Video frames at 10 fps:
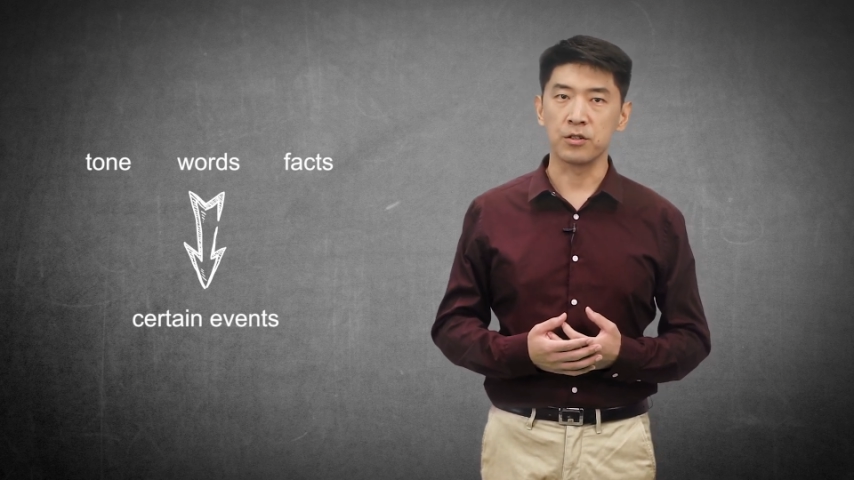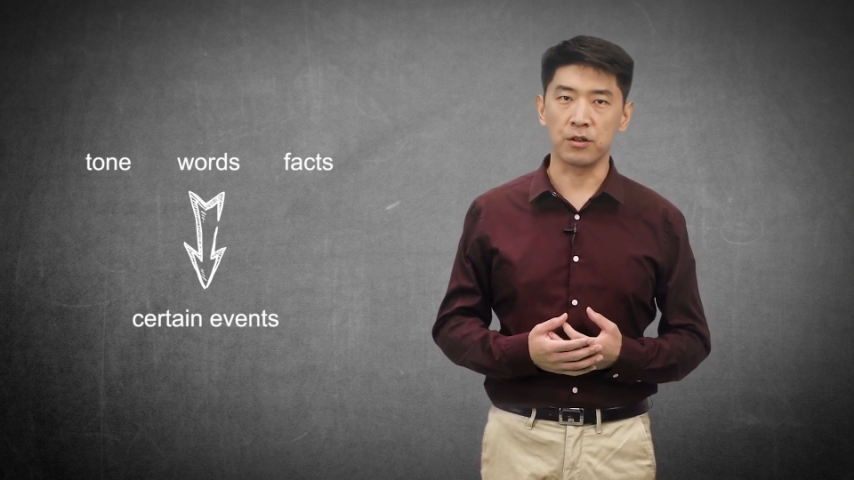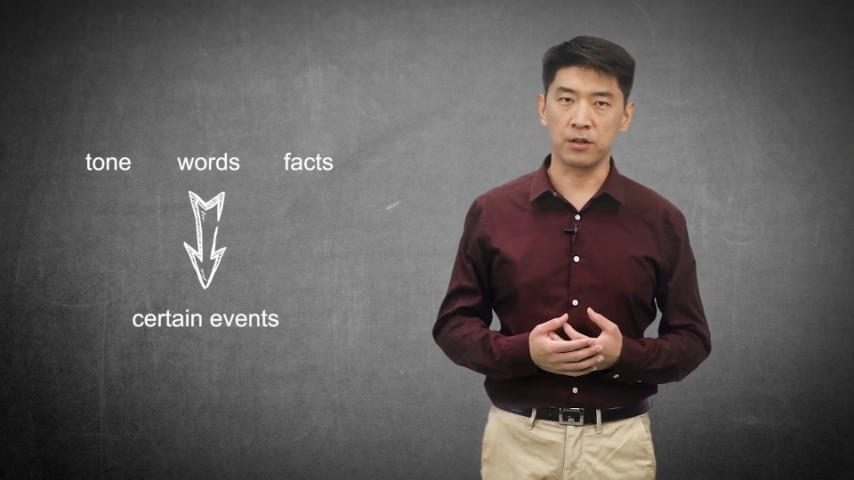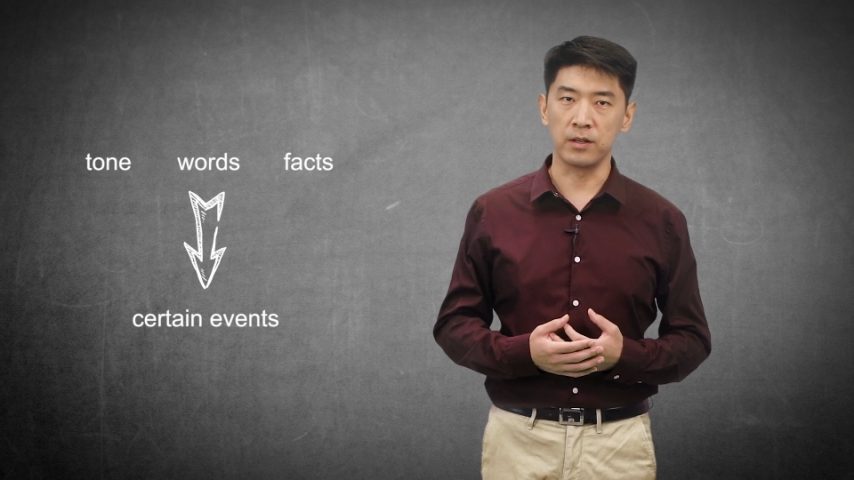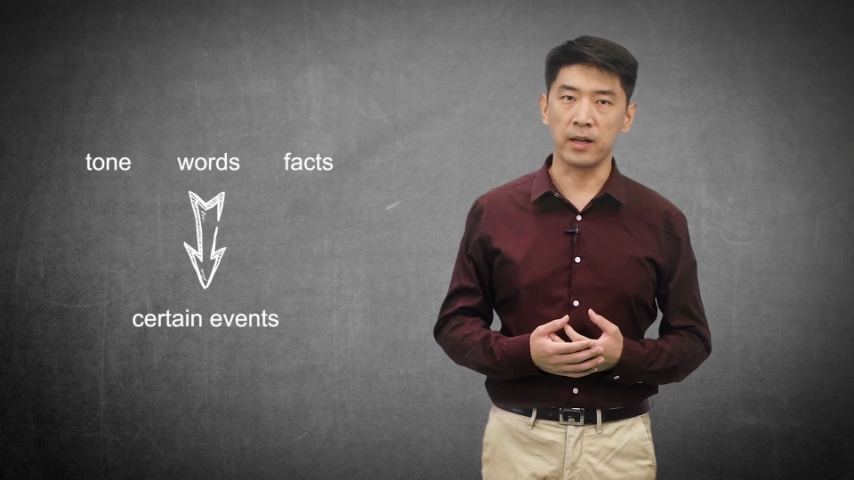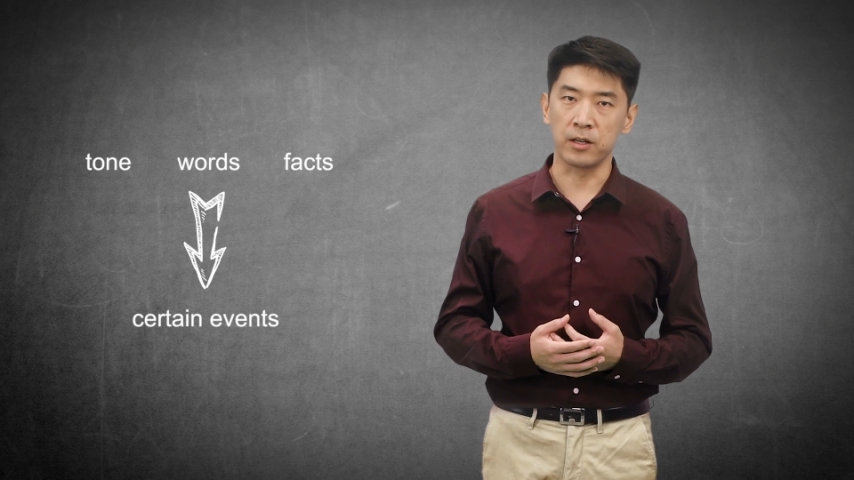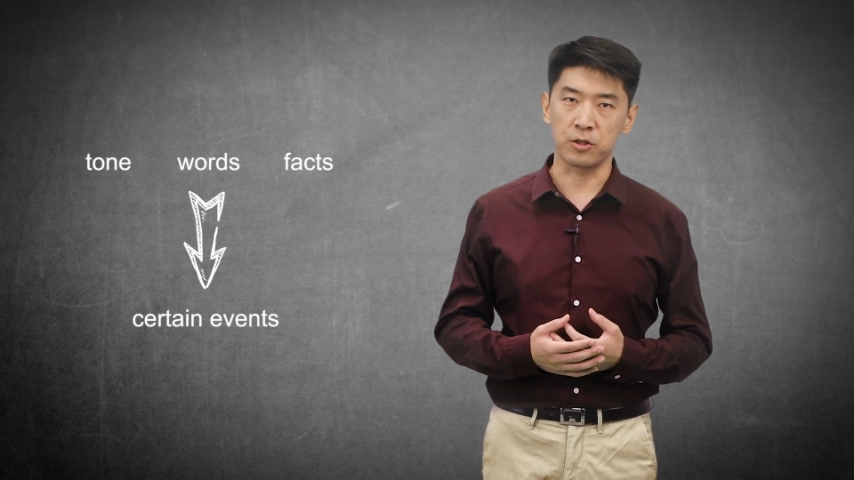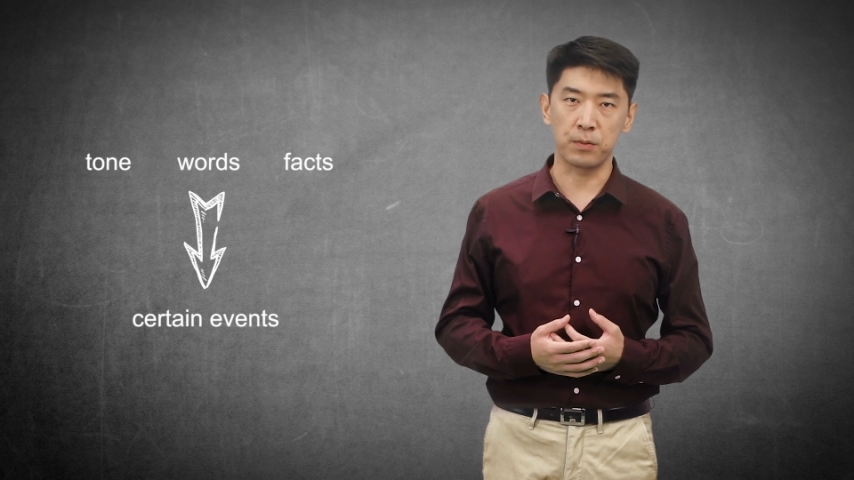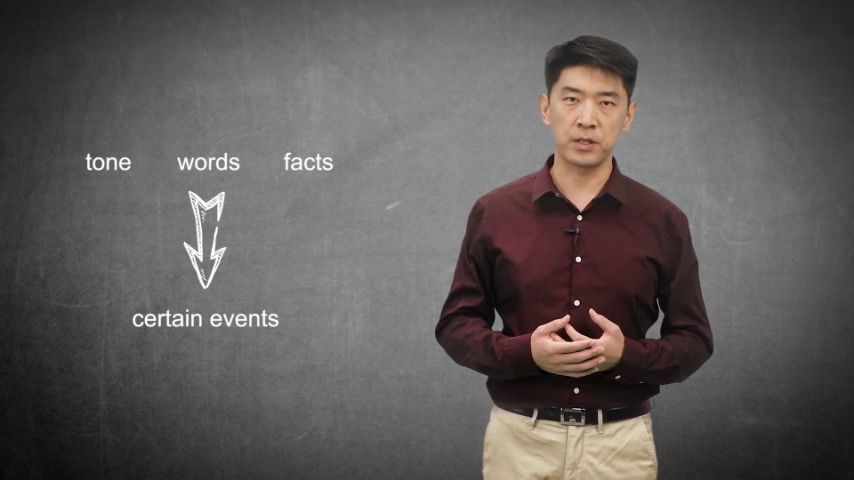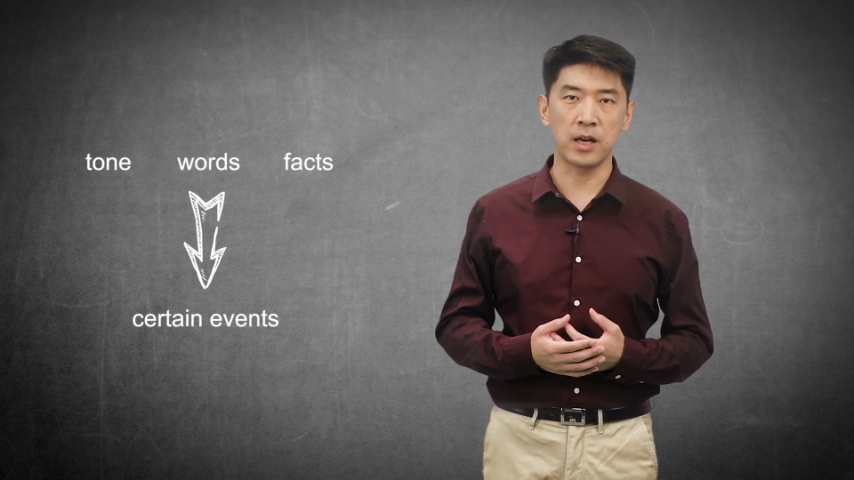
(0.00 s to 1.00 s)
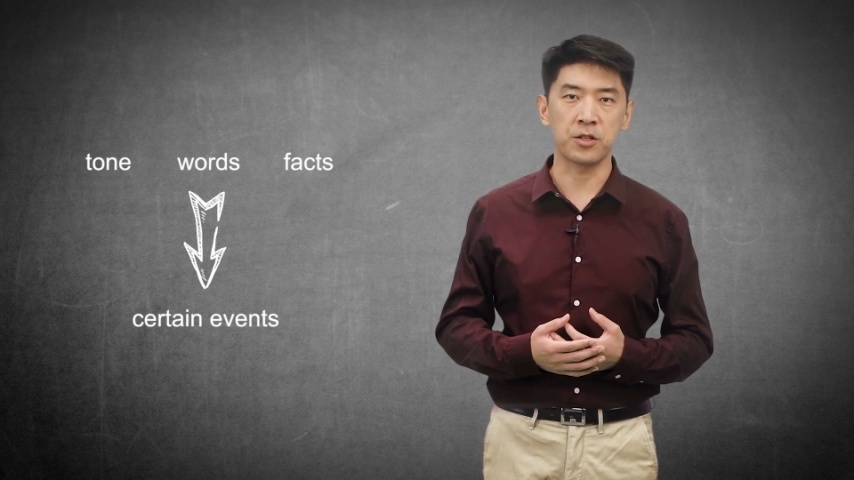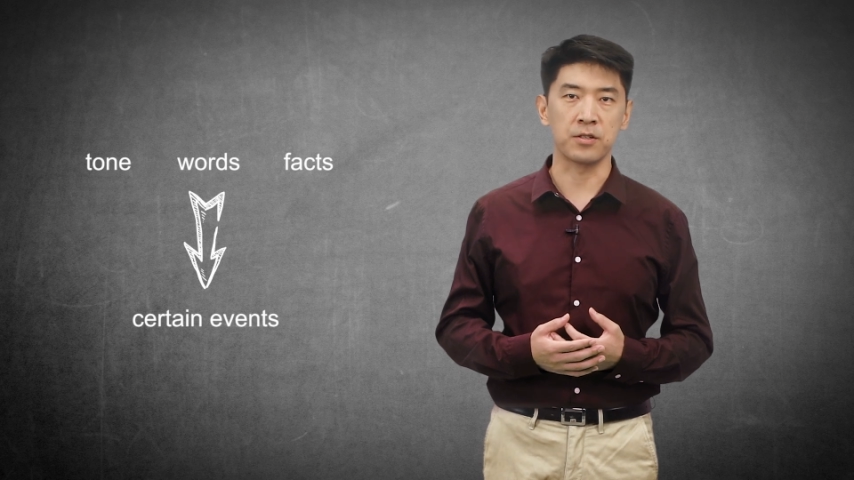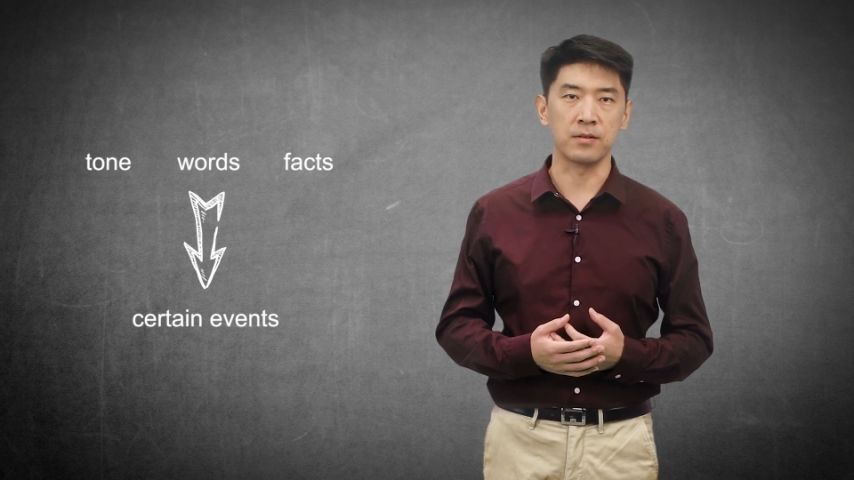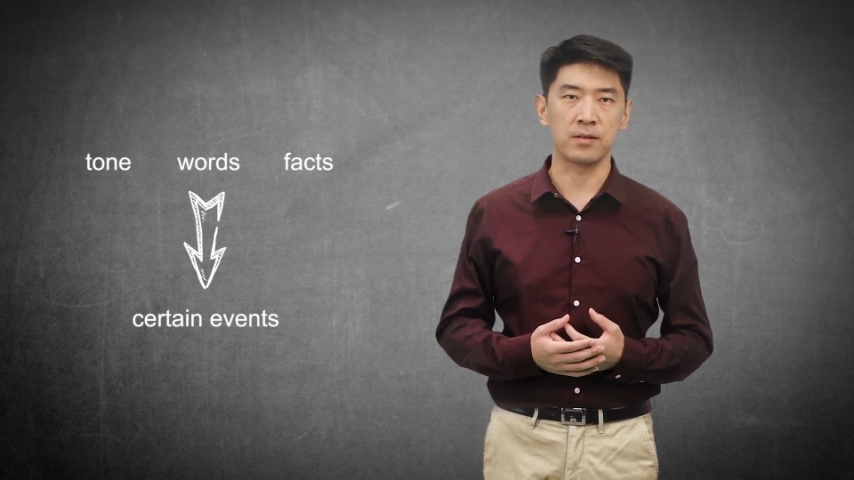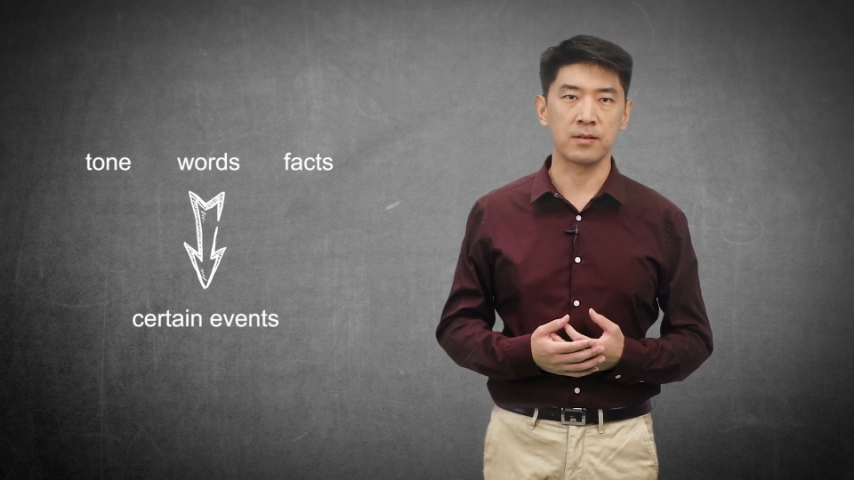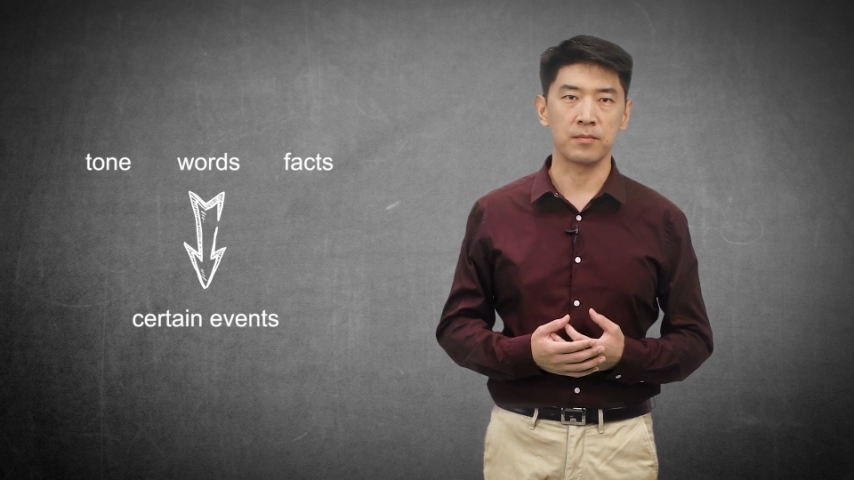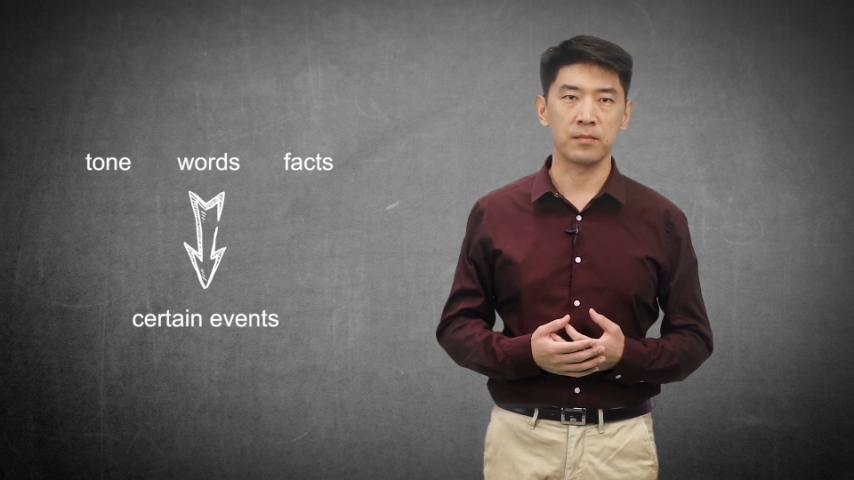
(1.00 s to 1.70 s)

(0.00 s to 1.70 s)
certain interpretations.